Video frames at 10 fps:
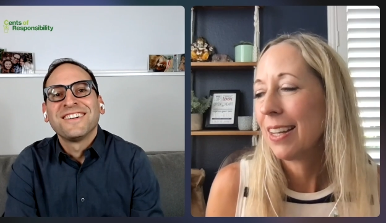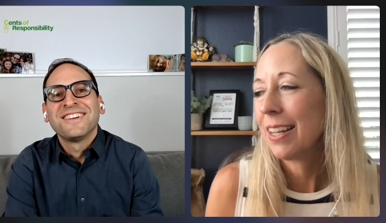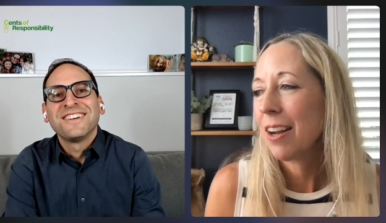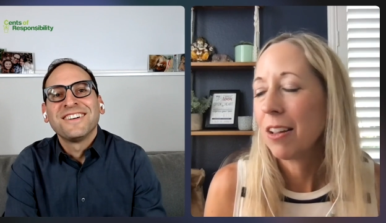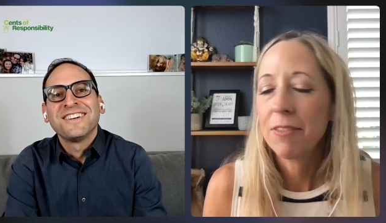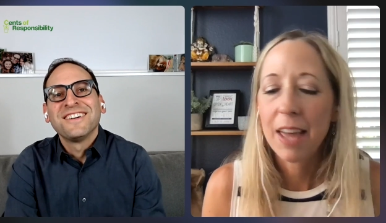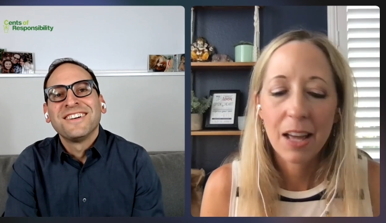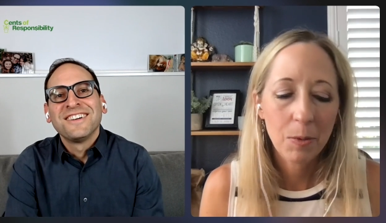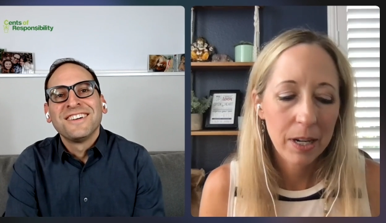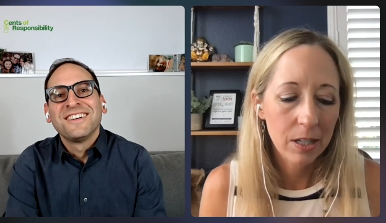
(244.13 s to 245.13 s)
Speaker 1: and all of
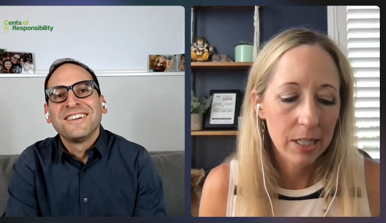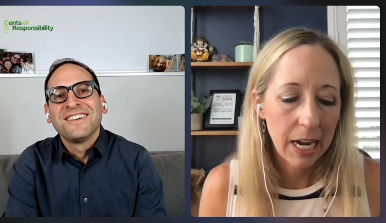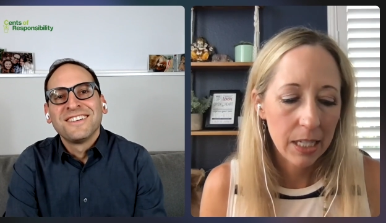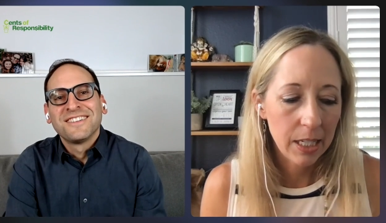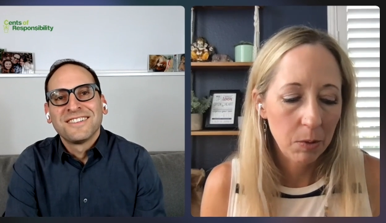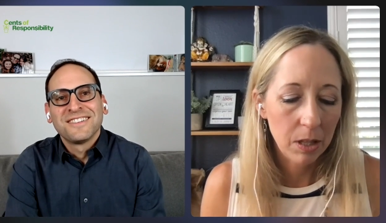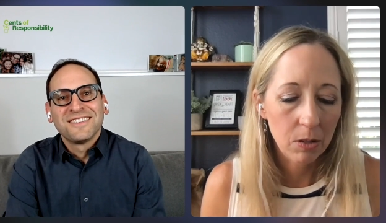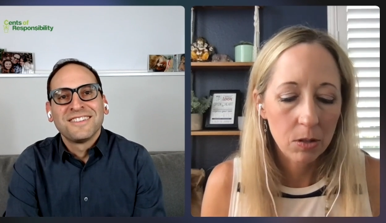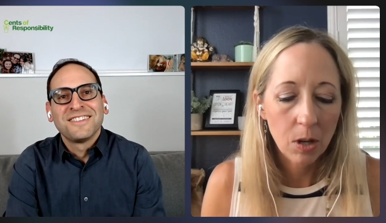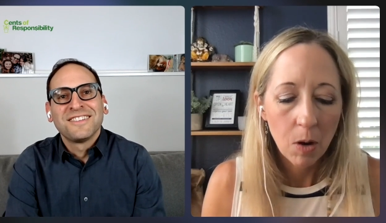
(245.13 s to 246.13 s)
that the way your dad did
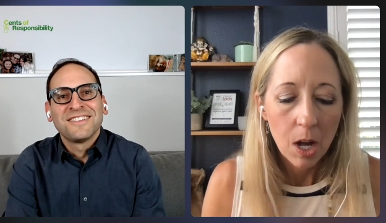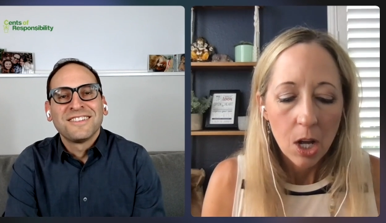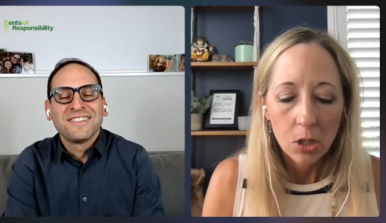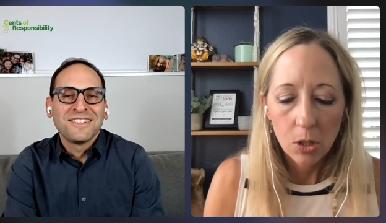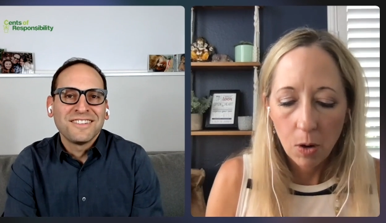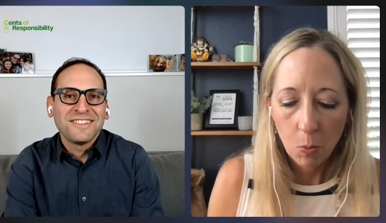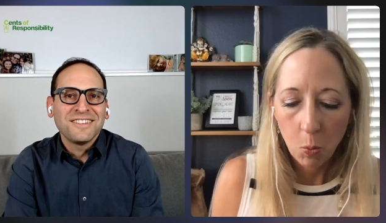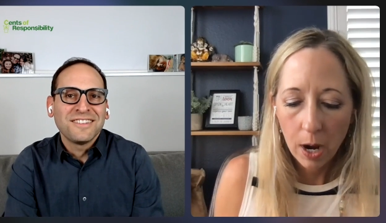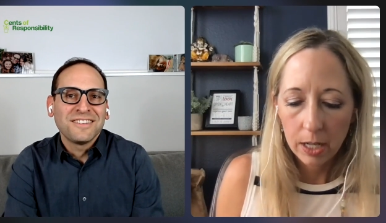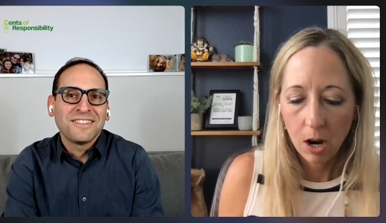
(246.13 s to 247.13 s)
with you so so
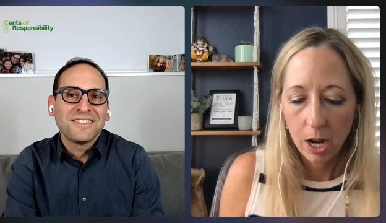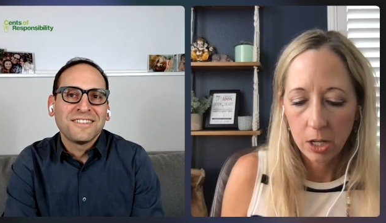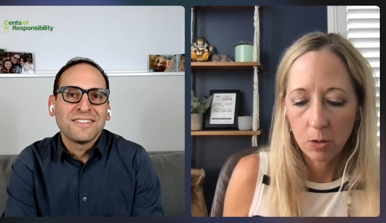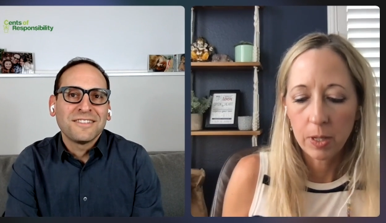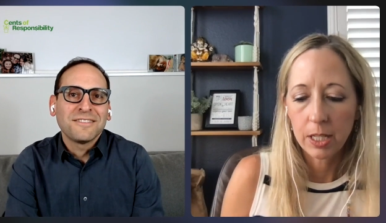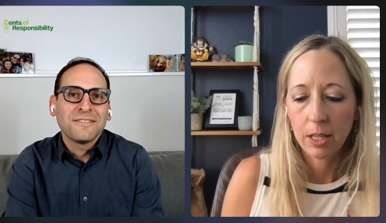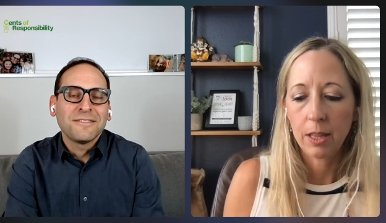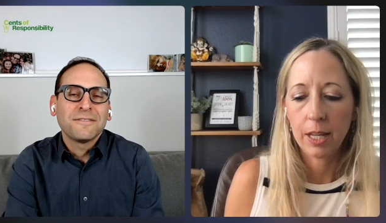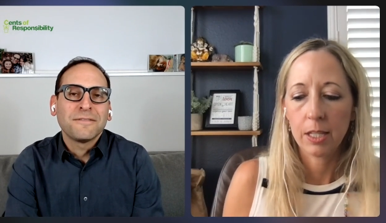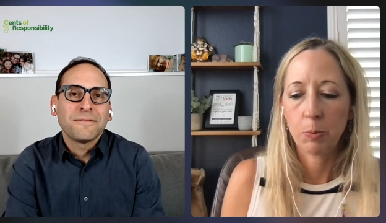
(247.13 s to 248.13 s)
what got you into
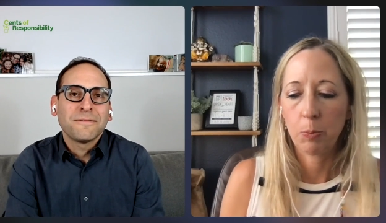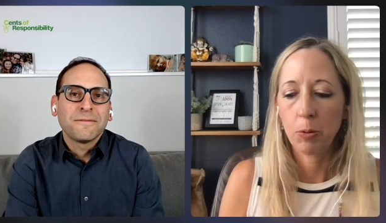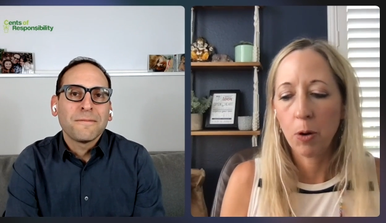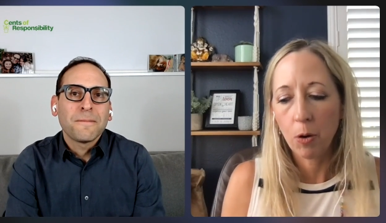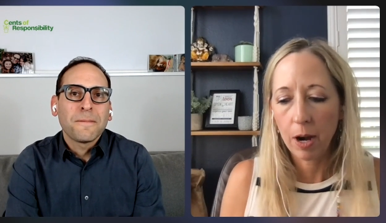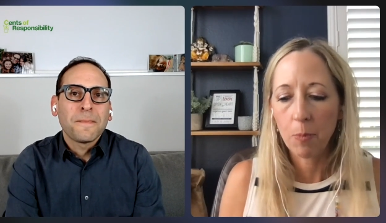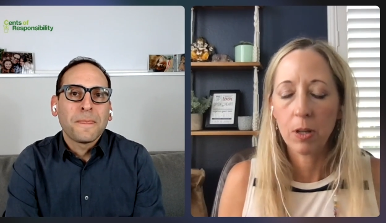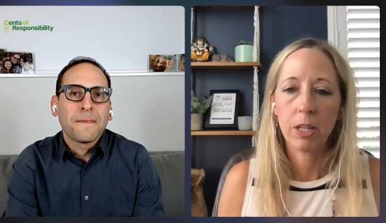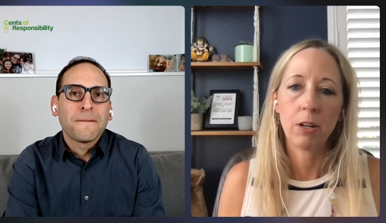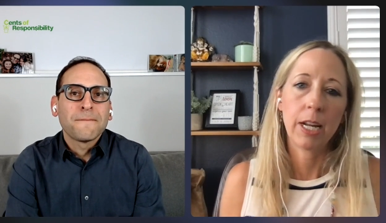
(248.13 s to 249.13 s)
this
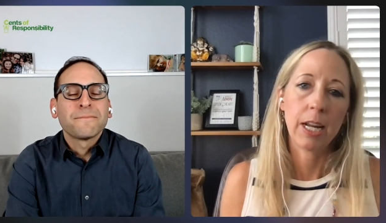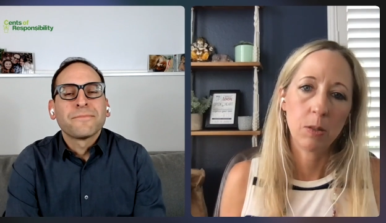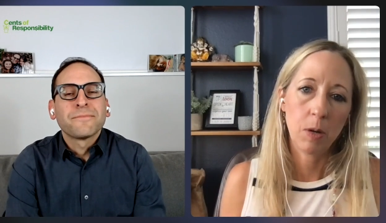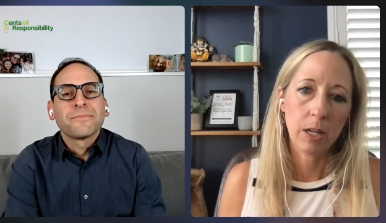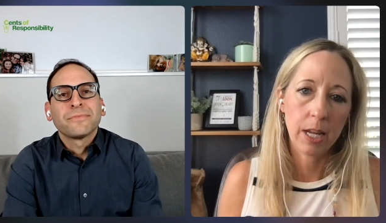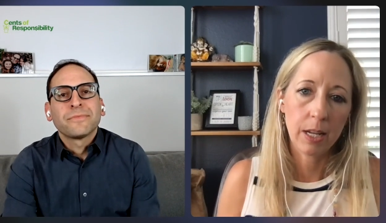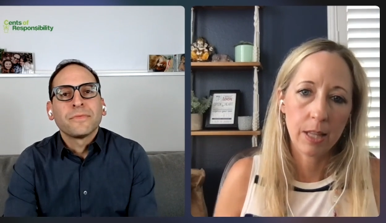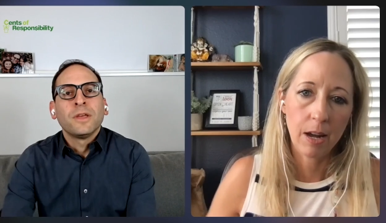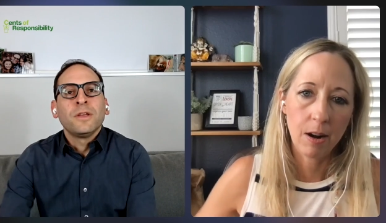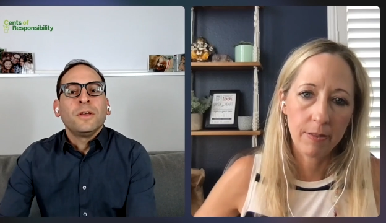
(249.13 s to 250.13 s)
program with your kids what
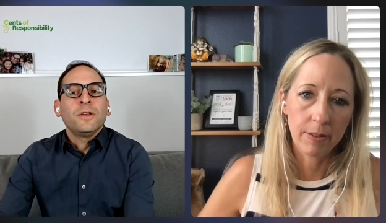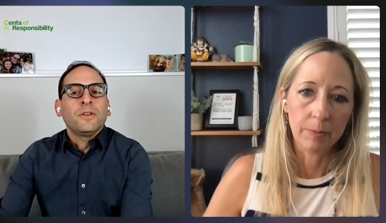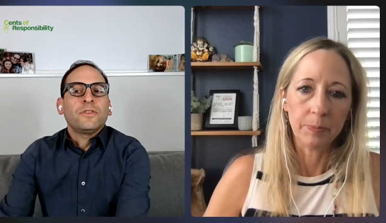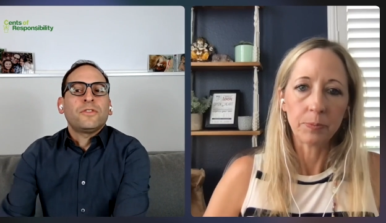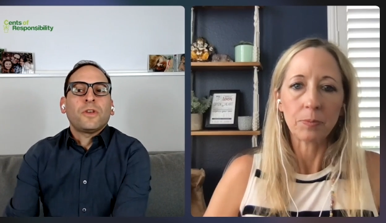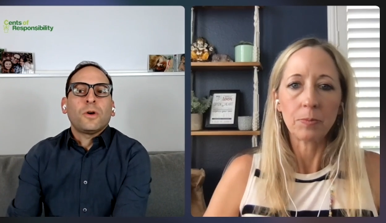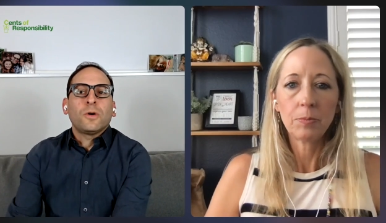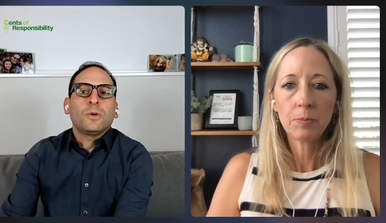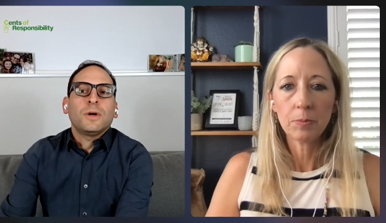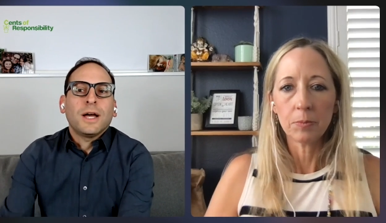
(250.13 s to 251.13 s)
kicked that
Speaker 2: off
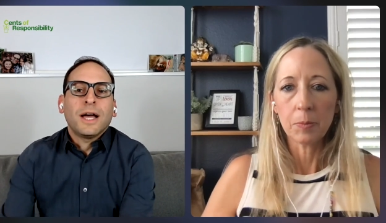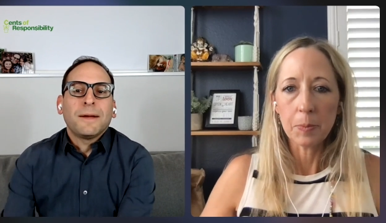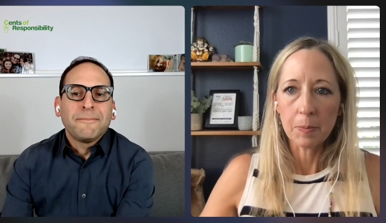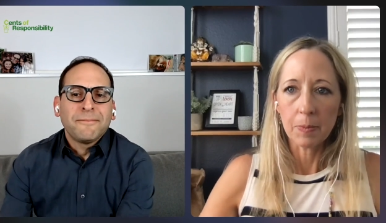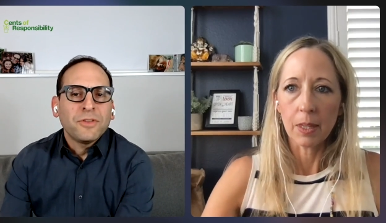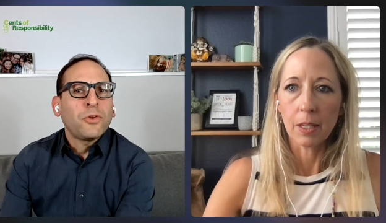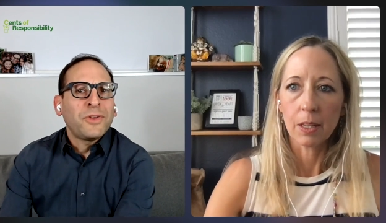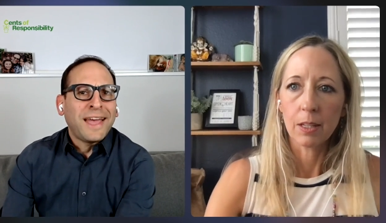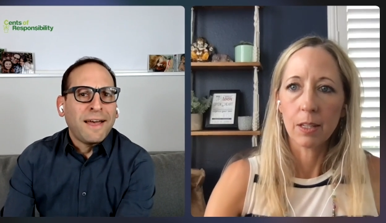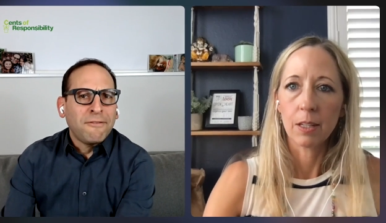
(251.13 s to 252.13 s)
so um
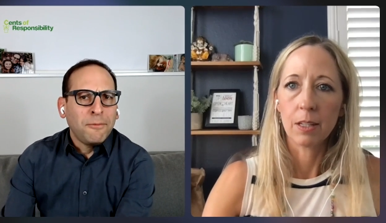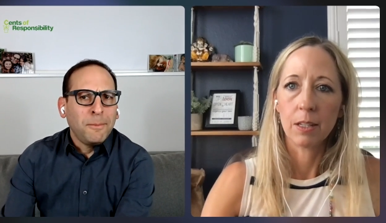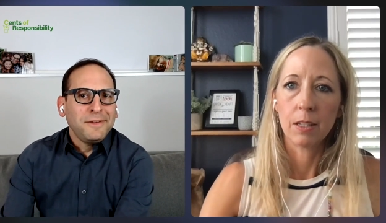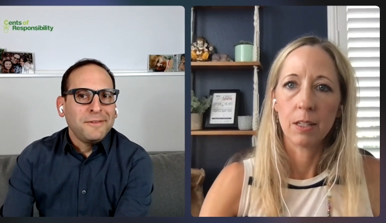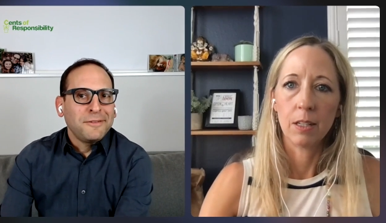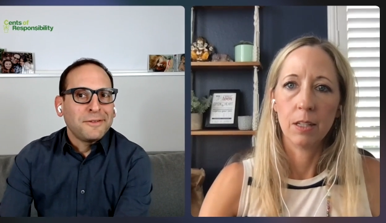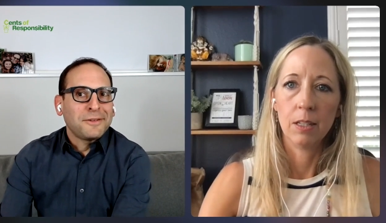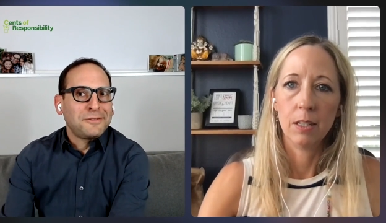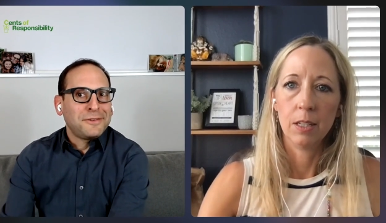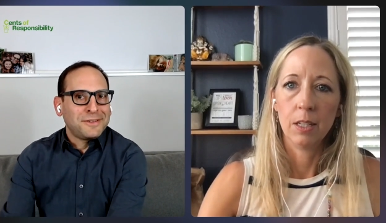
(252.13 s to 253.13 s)
so do you have a minute
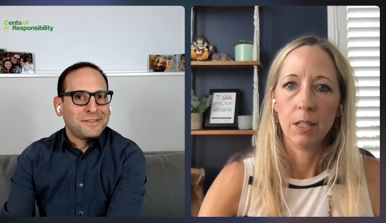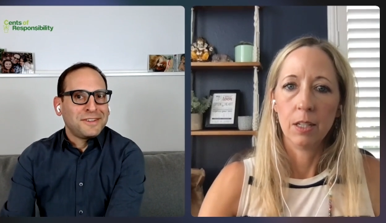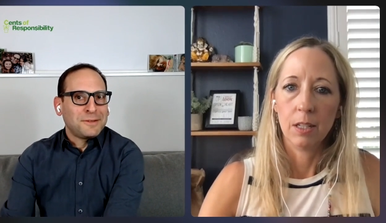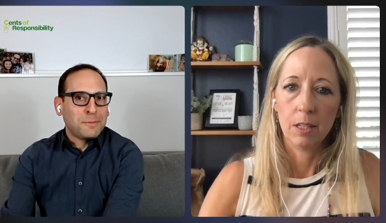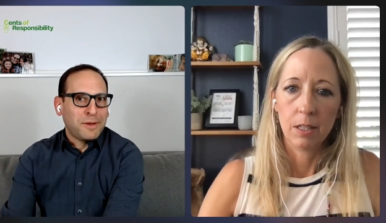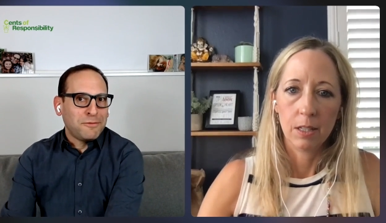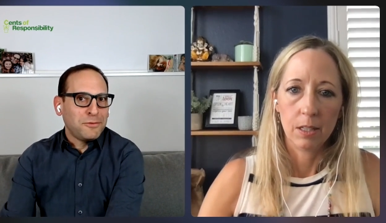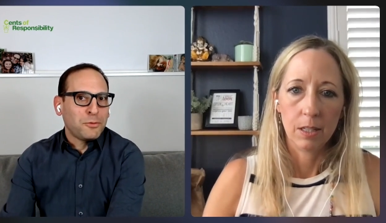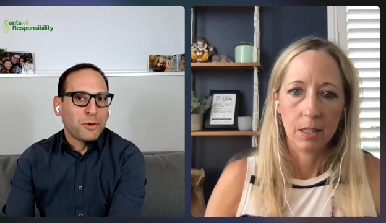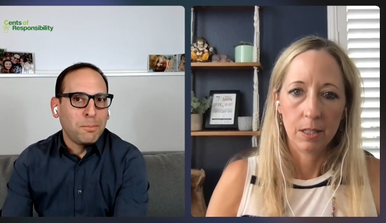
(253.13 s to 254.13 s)
because it, it's a
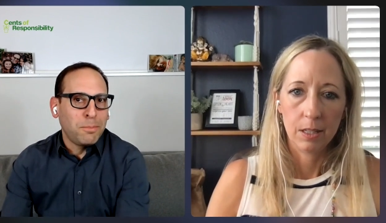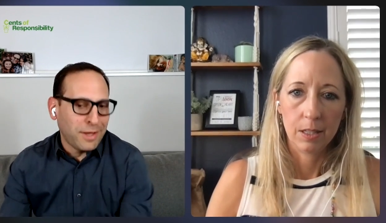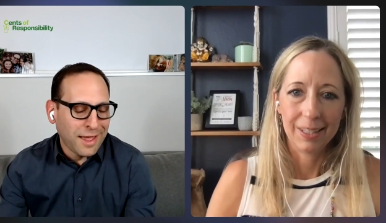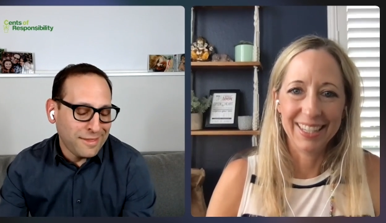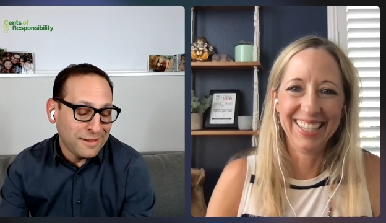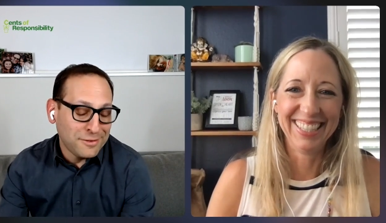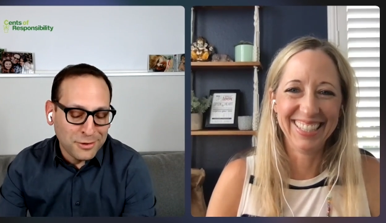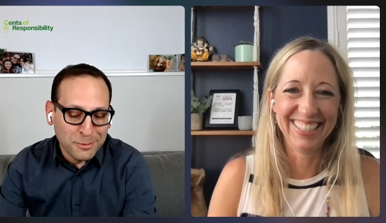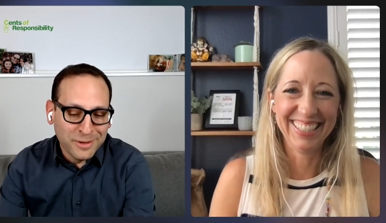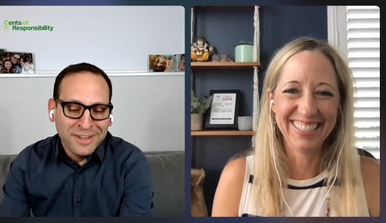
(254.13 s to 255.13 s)
bit of a story, but I
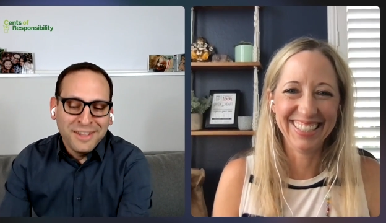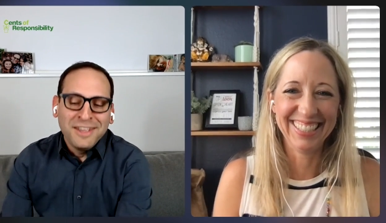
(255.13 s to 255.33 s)
think it's a good one.